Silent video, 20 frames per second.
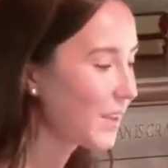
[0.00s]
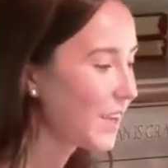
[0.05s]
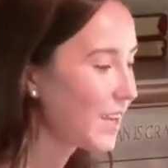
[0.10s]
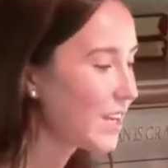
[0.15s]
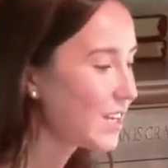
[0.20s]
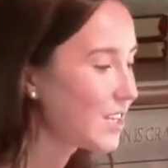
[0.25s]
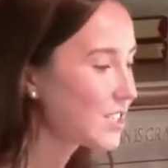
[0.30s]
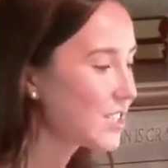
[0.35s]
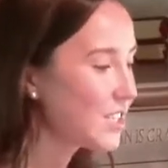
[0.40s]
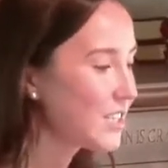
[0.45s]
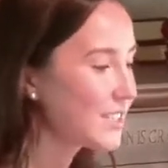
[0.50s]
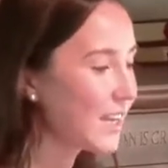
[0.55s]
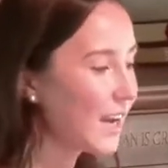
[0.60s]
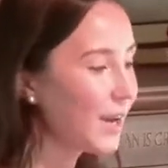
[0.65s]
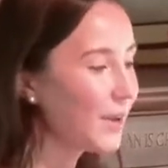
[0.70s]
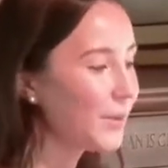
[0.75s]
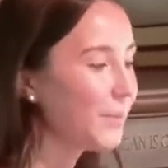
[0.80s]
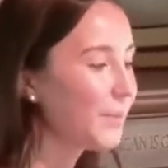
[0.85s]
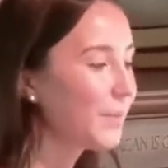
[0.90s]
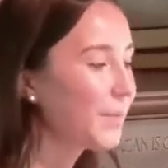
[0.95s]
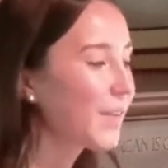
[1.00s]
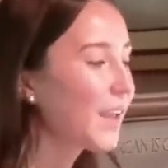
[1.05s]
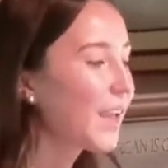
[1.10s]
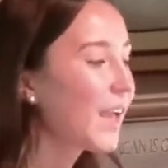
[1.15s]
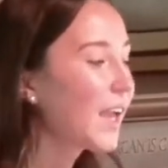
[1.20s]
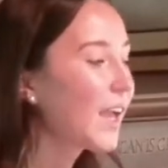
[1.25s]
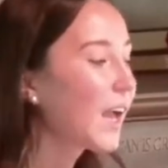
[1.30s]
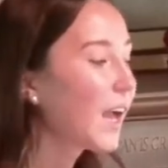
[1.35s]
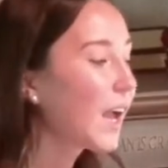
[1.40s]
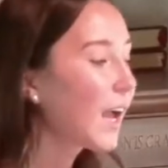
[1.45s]
She said,
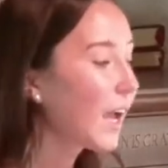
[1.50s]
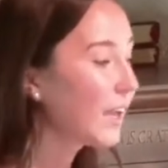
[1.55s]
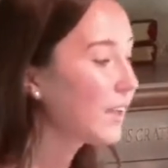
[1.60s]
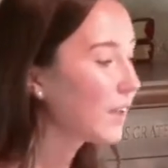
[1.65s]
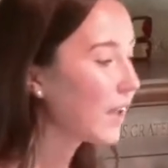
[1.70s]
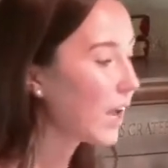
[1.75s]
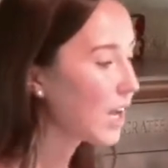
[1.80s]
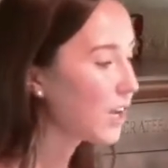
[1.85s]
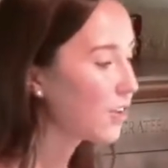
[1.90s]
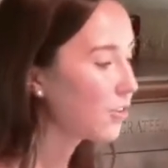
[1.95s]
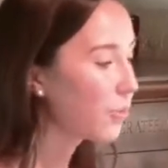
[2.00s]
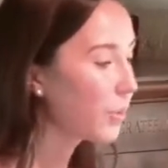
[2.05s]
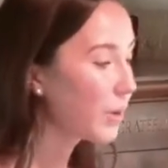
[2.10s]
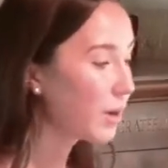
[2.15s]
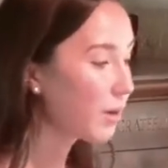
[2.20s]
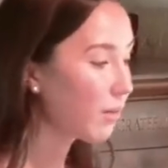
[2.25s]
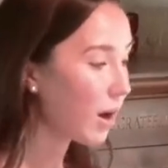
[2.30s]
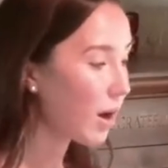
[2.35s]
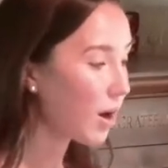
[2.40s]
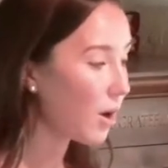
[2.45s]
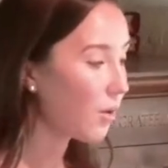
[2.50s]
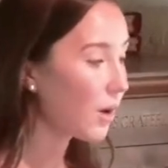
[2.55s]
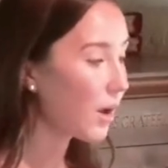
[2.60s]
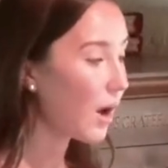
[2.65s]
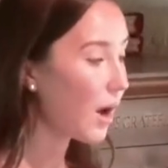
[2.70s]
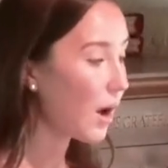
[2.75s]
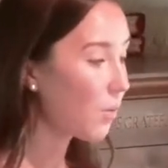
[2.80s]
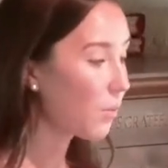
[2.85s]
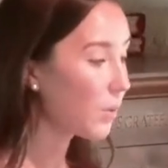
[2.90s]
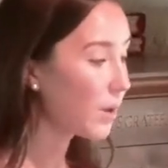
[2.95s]
in life, we grow,
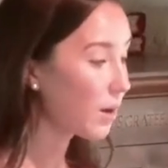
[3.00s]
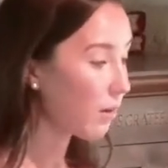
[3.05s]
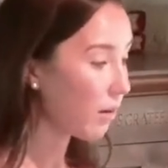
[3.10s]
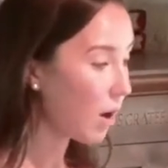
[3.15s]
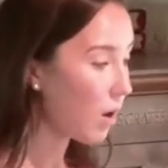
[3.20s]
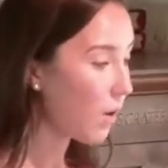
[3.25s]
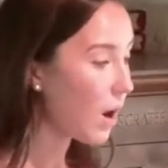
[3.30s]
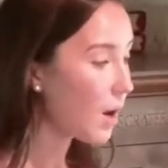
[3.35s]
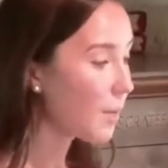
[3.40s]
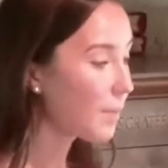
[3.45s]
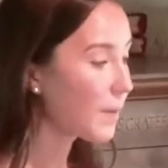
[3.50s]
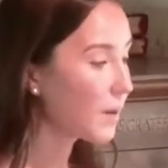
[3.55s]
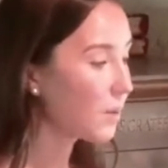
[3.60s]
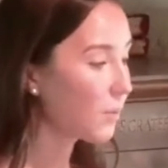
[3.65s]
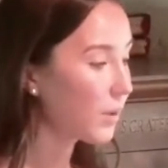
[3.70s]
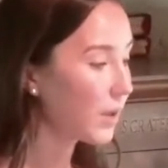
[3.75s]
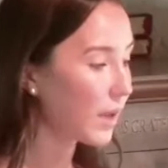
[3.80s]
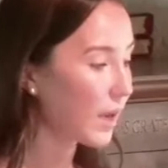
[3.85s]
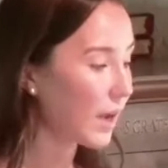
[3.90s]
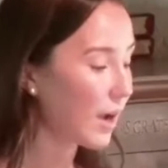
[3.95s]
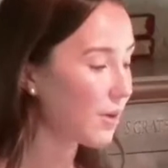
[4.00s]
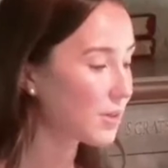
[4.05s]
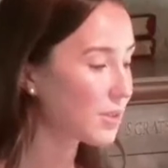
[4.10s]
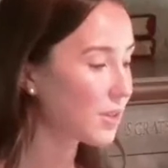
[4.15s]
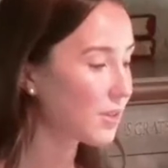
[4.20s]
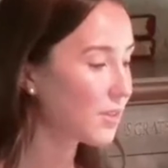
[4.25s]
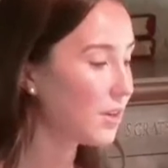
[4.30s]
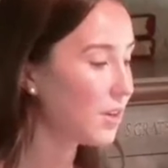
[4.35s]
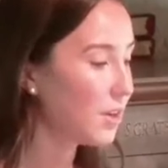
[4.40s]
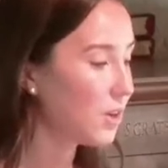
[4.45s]
we grow up and we
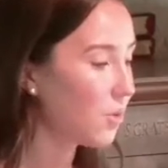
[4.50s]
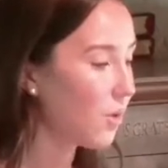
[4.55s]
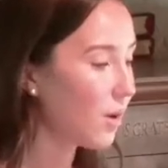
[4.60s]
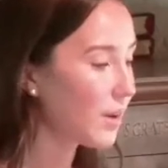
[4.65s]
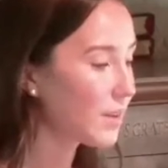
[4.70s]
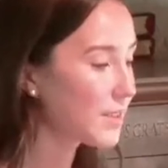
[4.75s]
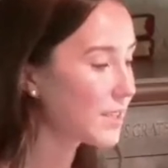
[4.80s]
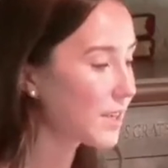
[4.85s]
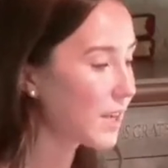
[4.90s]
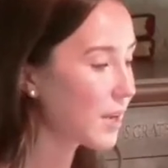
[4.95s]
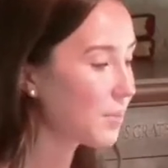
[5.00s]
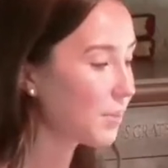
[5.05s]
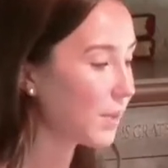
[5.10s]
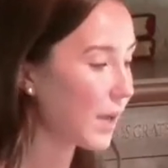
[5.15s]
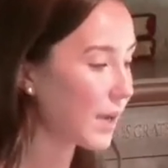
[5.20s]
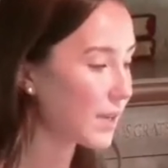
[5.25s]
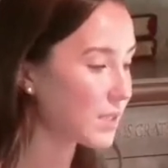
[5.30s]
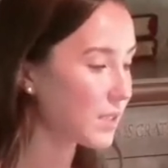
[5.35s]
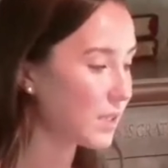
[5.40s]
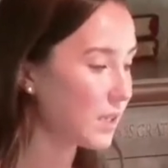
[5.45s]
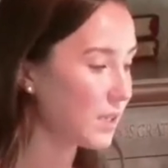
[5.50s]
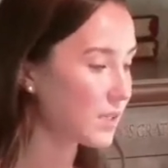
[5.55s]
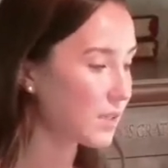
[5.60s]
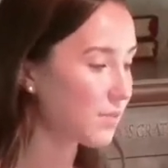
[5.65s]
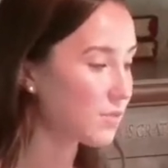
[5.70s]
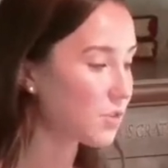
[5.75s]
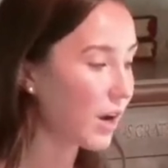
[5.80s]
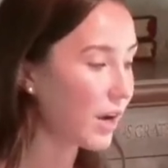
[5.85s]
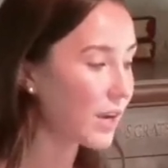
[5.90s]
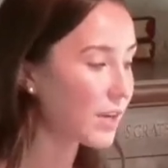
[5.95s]
encounter the nuanced complexities
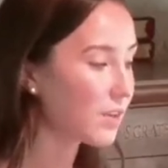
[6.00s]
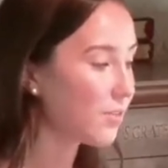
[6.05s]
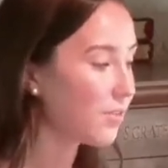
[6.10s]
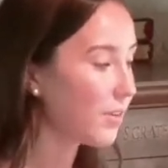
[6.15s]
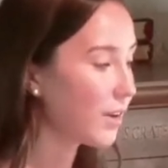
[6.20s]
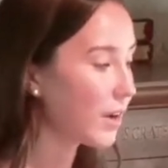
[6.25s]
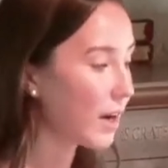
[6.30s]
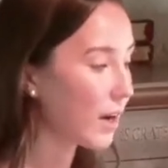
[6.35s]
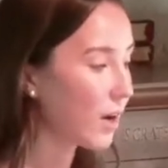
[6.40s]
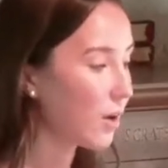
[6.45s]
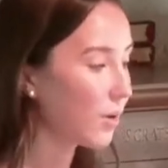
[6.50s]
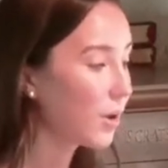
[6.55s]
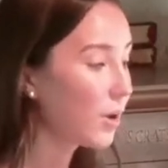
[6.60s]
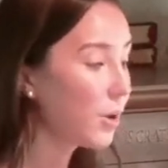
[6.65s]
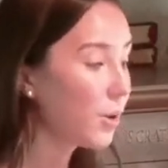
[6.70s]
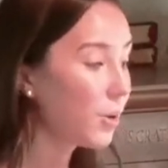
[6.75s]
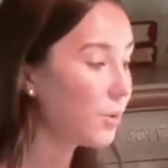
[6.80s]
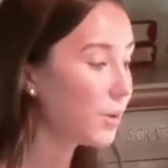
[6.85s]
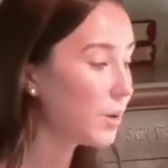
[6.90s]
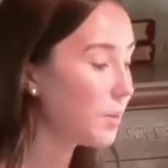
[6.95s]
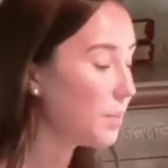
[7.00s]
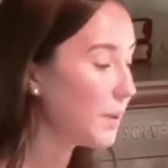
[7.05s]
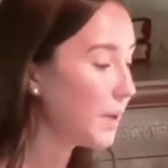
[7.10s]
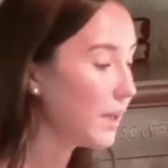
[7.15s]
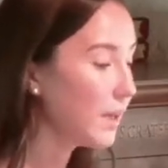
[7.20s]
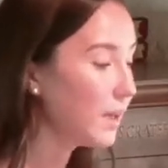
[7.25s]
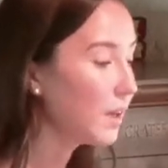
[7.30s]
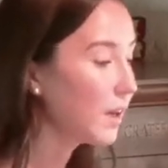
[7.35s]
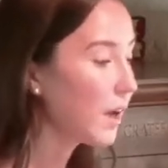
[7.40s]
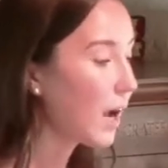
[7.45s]
of trying to figure out who to
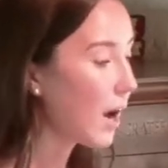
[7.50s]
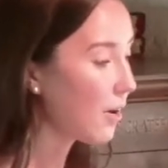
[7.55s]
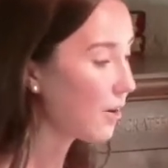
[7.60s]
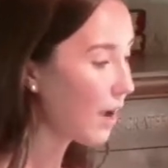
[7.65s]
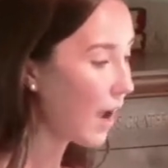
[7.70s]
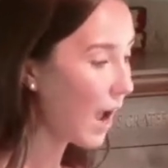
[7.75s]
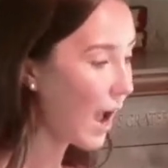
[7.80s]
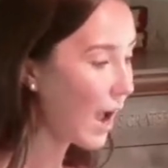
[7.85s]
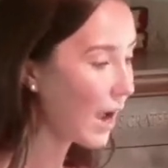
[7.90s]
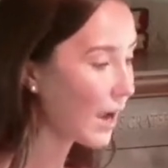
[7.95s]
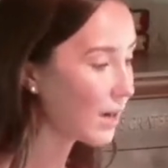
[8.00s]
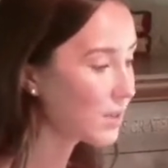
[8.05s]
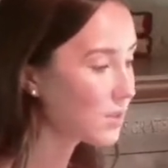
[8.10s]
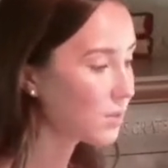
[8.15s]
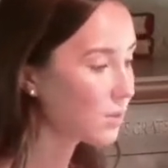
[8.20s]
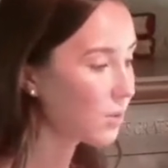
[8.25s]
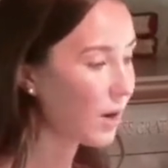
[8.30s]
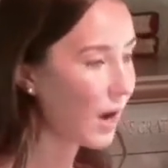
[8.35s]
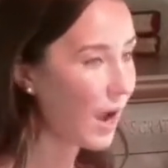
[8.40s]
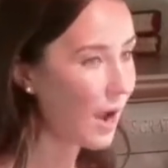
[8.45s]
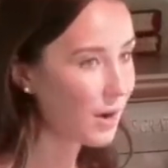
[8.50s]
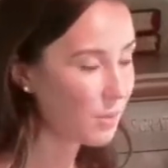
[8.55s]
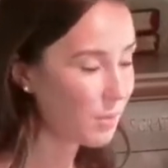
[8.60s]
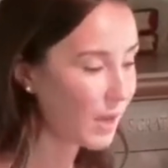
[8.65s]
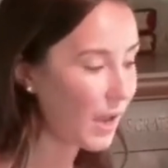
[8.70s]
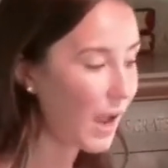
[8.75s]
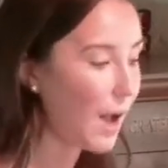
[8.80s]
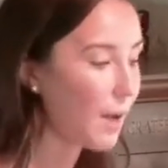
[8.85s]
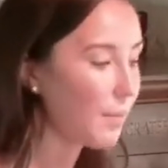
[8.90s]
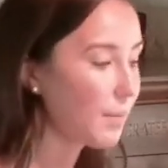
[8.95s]
be, how to act, or how to be
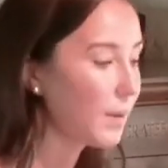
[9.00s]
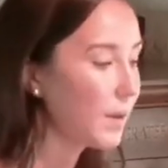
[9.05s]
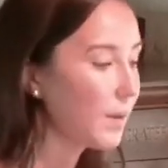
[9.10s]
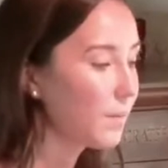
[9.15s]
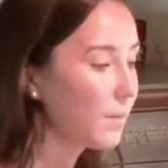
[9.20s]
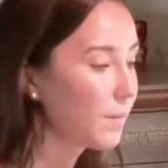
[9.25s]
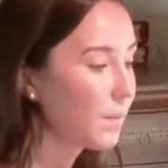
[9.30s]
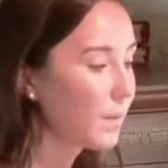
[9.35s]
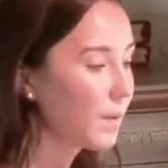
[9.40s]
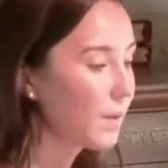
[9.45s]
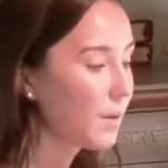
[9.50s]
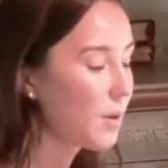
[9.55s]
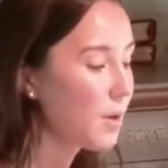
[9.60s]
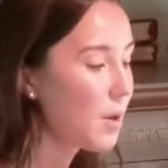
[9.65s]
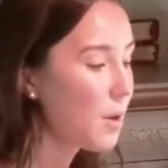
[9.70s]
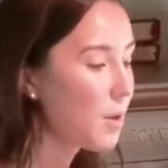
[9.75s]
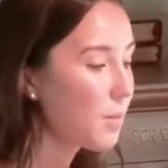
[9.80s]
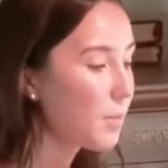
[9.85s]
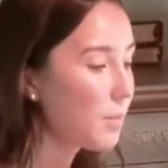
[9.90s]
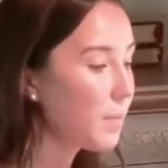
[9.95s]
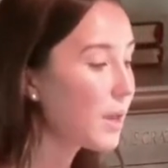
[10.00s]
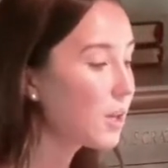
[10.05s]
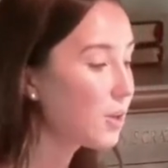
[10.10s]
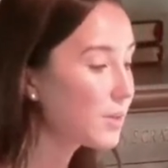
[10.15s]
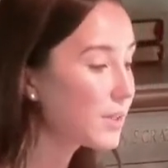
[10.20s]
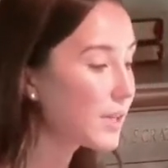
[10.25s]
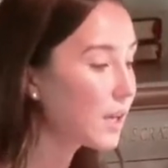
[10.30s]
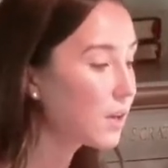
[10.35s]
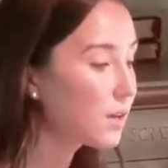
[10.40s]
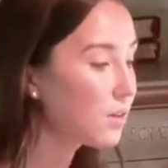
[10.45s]
happy. May you
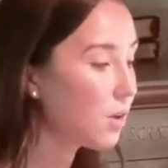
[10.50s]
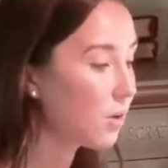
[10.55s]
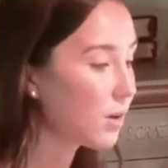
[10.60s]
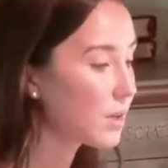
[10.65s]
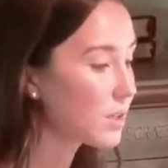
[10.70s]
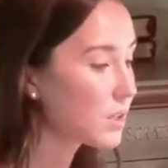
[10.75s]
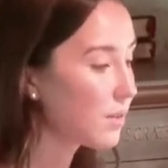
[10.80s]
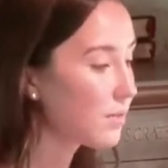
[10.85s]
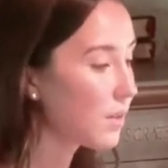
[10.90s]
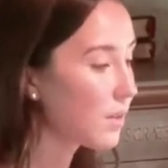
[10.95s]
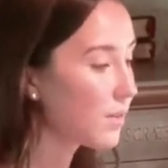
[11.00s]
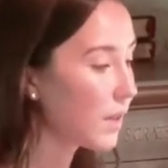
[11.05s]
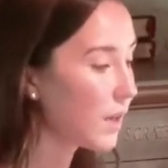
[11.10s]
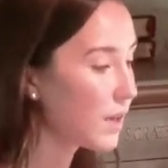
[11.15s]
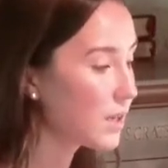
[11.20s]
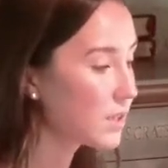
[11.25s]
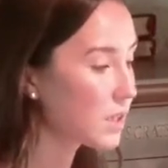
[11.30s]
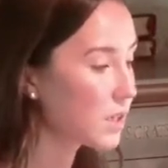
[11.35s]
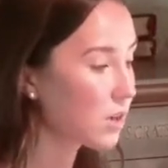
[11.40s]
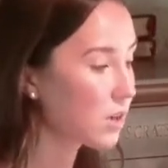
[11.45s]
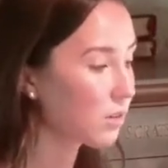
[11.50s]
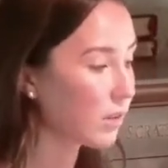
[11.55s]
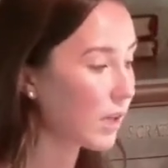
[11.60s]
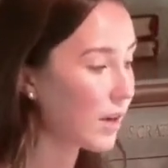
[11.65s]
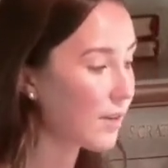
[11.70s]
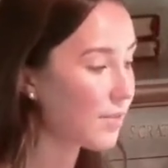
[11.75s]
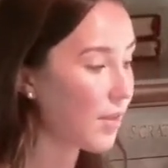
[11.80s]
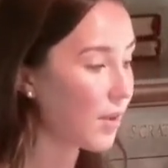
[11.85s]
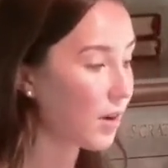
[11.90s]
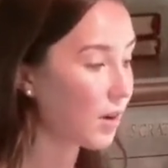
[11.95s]
take notice of the things in your
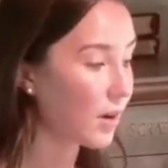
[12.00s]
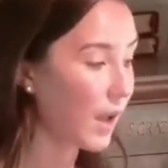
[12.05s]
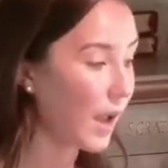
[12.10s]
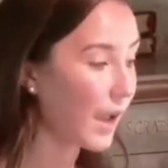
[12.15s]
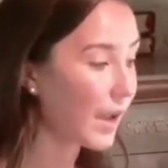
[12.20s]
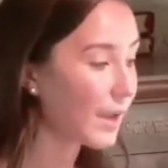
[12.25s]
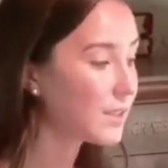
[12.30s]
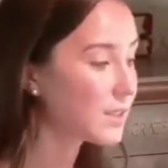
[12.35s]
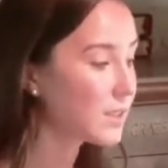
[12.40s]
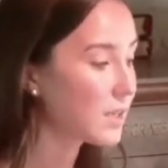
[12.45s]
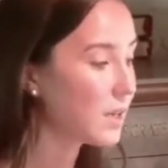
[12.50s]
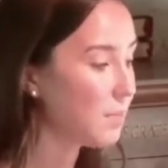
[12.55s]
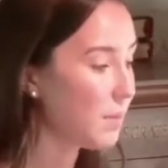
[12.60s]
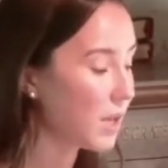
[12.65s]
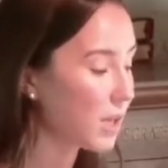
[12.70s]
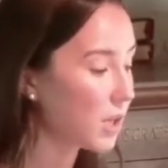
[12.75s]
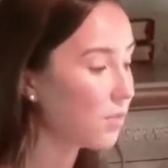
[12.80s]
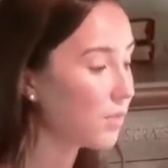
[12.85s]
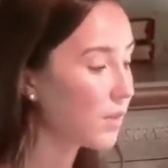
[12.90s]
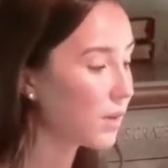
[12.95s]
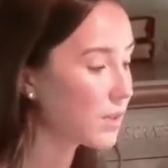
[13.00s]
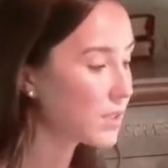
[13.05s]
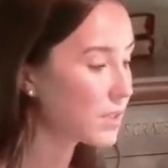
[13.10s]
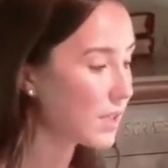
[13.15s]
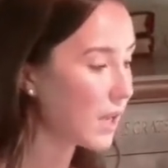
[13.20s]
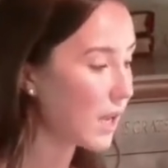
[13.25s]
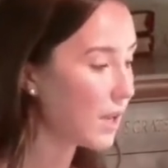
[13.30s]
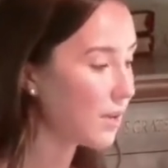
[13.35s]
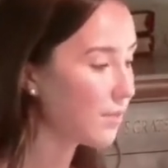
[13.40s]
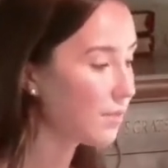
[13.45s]
life that are nice and make you feel
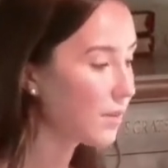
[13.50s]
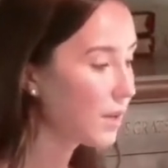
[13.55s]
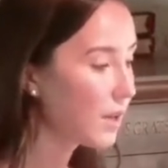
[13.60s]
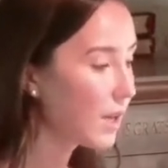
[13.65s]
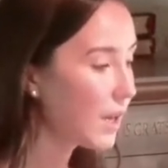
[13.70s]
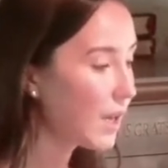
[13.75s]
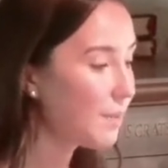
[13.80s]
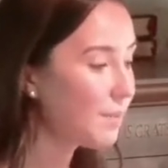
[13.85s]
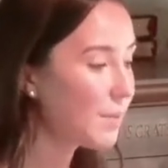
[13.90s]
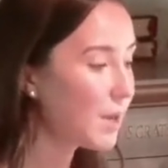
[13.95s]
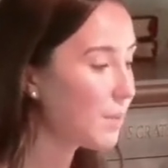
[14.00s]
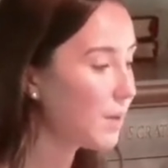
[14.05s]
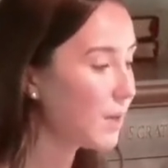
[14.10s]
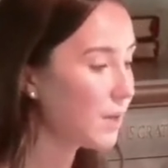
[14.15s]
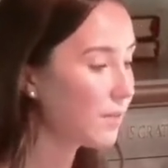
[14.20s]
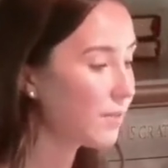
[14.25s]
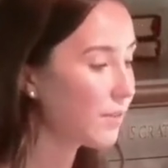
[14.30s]
safe, and maybe even